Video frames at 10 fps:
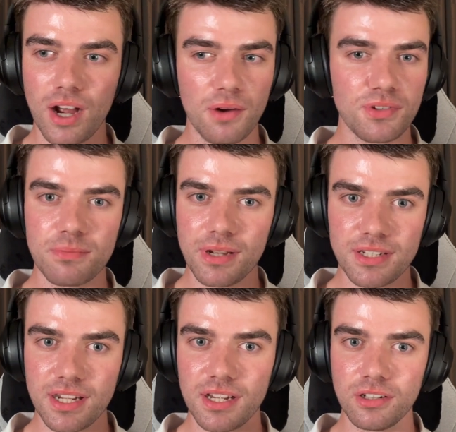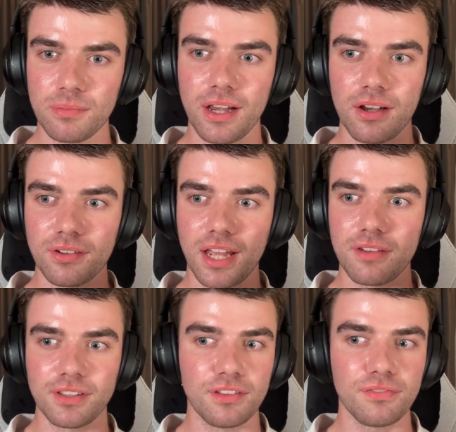why it was a big deal about
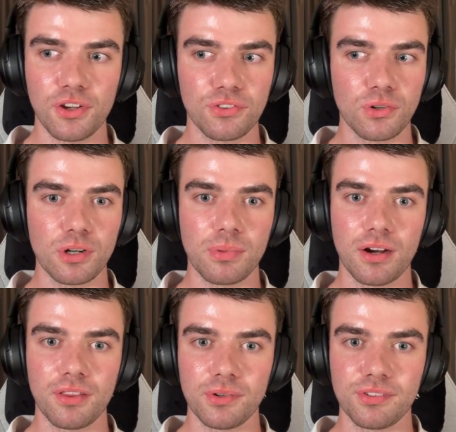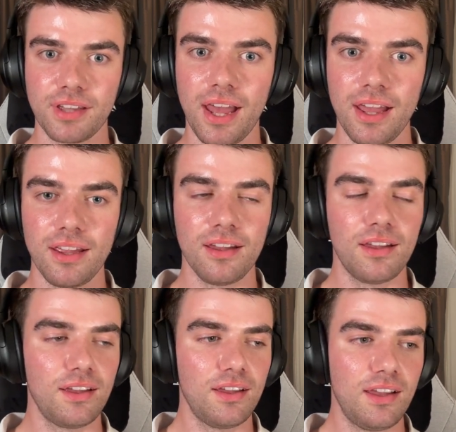having the first kookaburra that was gay.
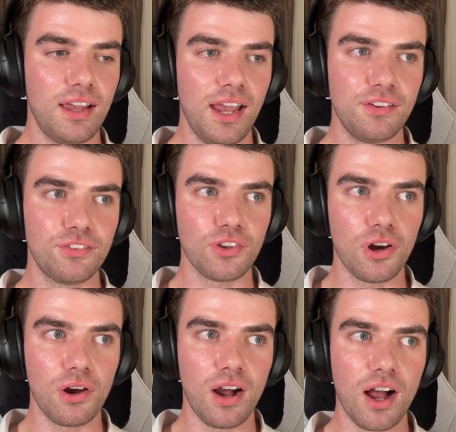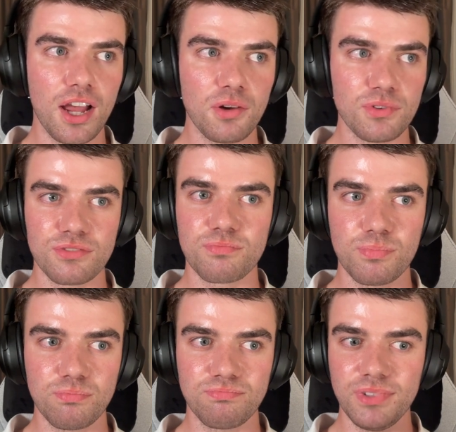And so I was,
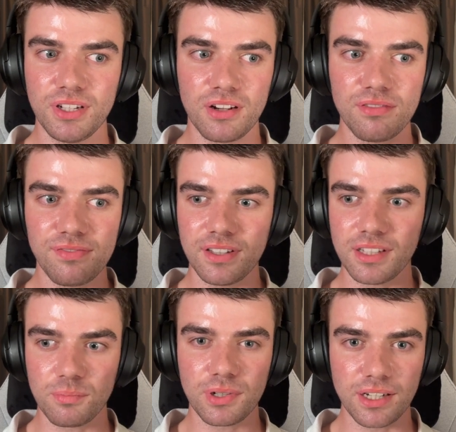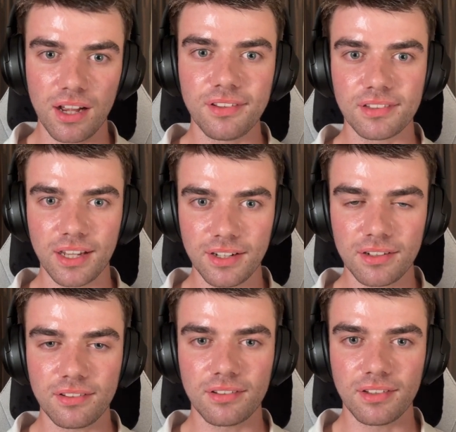feeling pretty
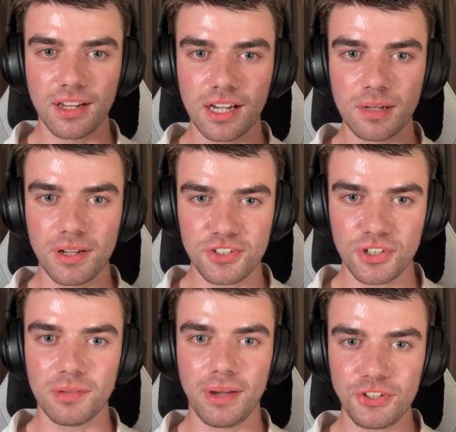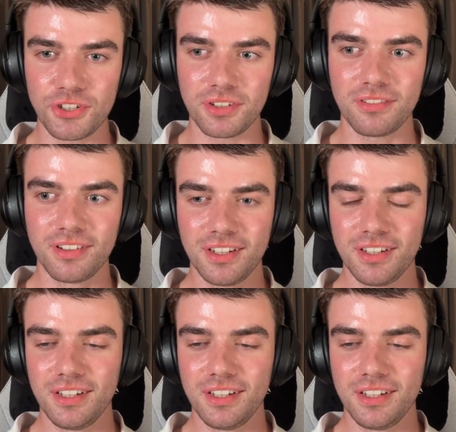isolated, as you can imagine,